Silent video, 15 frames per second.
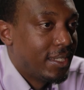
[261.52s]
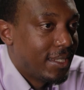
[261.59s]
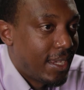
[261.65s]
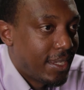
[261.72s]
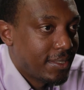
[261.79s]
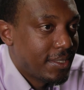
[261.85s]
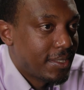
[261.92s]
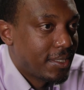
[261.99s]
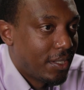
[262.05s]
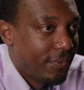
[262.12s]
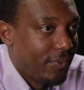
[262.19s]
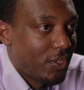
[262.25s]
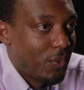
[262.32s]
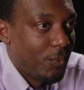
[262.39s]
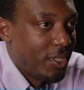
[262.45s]
At Access
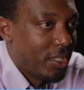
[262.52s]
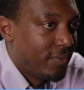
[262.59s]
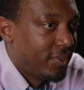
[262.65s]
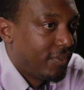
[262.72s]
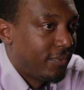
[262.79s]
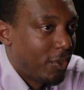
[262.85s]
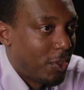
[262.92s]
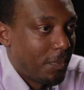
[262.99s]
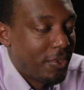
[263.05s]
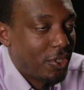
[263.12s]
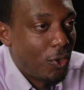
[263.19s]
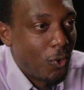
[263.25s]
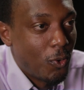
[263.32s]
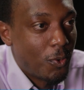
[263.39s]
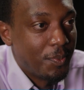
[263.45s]
Afia, we have developed a
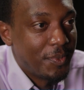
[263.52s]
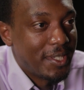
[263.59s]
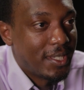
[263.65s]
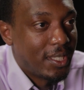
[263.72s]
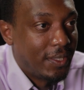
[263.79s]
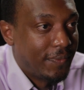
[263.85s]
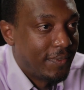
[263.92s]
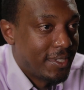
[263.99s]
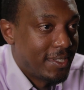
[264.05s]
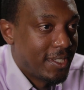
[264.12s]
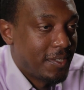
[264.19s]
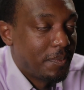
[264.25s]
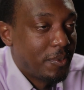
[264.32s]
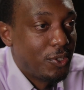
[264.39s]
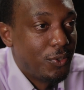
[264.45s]
home
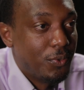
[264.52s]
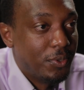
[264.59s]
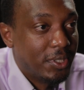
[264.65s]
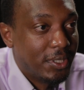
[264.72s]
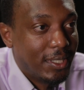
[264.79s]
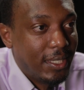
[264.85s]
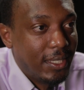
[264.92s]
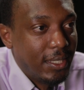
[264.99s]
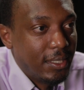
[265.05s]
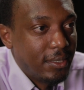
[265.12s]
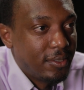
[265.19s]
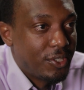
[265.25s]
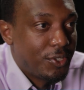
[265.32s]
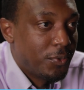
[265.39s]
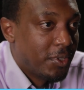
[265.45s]
self-assessment tool.
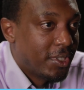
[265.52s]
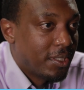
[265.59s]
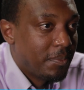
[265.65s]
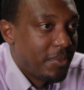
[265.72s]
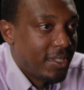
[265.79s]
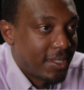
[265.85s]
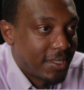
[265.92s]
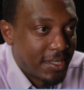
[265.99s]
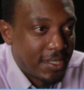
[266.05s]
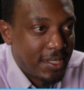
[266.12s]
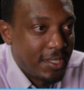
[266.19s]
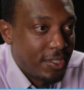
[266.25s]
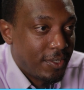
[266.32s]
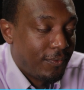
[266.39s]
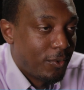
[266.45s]
This tool can be accessed
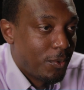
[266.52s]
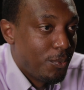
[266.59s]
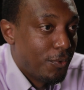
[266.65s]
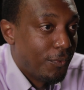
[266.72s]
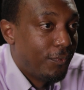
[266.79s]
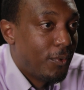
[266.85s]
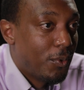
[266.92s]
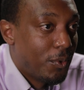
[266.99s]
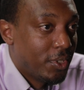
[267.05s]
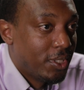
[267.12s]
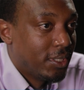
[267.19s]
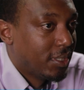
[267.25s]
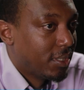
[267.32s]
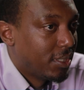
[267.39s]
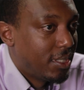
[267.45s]
either from your phone,
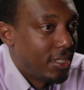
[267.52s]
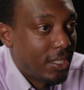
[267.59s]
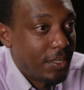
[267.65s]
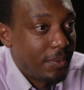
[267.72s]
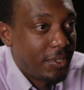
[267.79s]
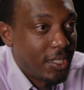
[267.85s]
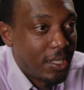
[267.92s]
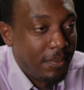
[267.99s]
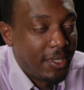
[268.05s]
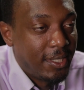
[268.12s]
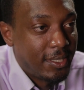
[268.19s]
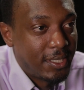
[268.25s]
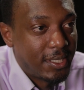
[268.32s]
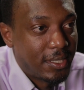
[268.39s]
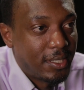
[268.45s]
uh,
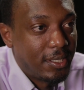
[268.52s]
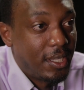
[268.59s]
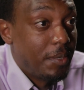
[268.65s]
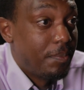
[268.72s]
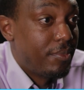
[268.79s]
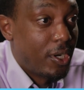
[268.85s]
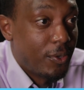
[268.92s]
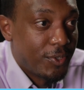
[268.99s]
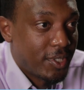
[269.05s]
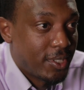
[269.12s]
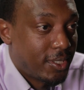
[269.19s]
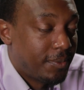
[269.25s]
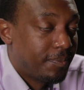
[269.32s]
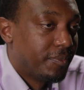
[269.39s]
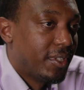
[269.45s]
tablet, uh,
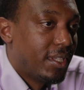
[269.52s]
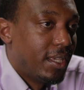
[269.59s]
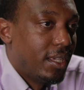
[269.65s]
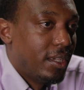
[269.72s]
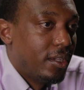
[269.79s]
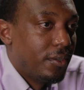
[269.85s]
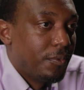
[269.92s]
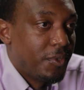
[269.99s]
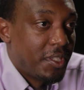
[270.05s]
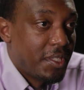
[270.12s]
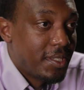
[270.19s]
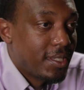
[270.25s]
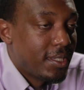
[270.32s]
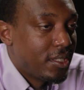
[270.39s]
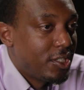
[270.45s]
browser. With this
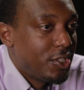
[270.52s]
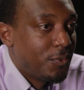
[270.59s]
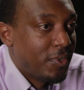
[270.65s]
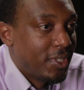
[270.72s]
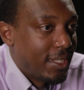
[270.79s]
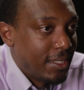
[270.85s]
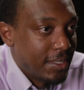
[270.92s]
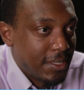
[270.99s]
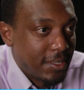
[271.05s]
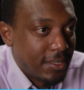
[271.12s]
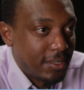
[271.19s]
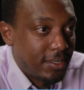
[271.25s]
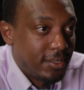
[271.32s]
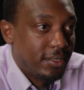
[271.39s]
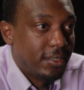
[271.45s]
kit, you will
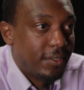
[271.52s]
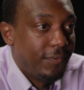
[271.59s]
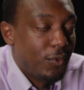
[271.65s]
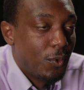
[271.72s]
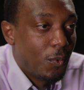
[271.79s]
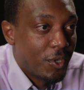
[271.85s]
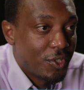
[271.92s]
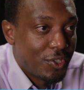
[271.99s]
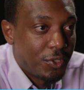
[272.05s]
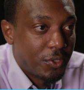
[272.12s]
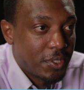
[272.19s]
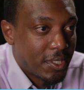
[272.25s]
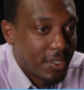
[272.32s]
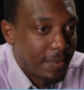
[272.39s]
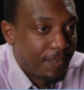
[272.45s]
answer a few
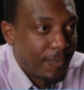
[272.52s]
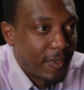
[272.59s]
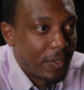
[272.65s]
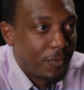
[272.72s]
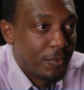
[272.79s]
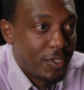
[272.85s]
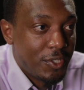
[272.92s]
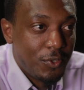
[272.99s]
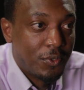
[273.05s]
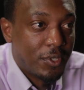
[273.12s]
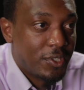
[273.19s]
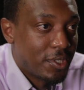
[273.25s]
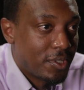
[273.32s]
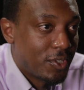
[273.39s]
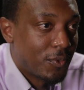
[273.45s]
questions. Once you
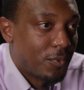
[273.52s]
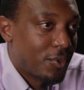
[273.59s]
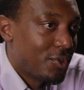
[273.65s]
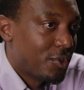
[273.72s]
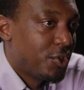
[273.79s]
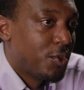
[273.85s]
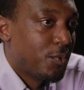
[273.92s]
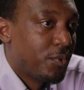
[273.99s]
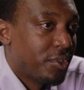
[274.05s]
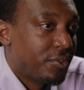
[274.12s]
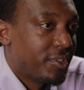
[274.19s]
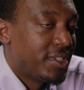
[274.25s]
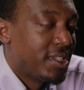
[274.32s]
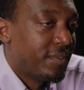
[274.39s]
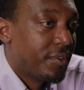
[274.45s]
answer these questions, you will
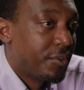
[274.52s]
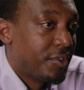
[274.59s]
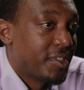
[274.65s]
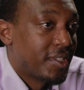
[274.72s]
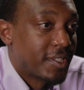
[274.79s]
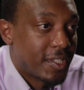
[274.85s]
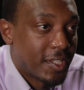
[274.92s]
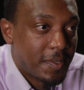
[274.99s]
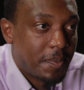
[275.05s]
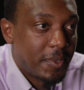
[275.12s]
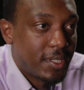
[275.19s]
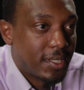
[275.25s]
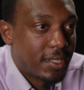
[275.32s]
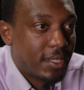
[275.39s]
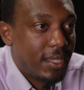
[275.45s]
receive a risk
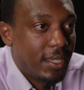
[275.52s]
assessment.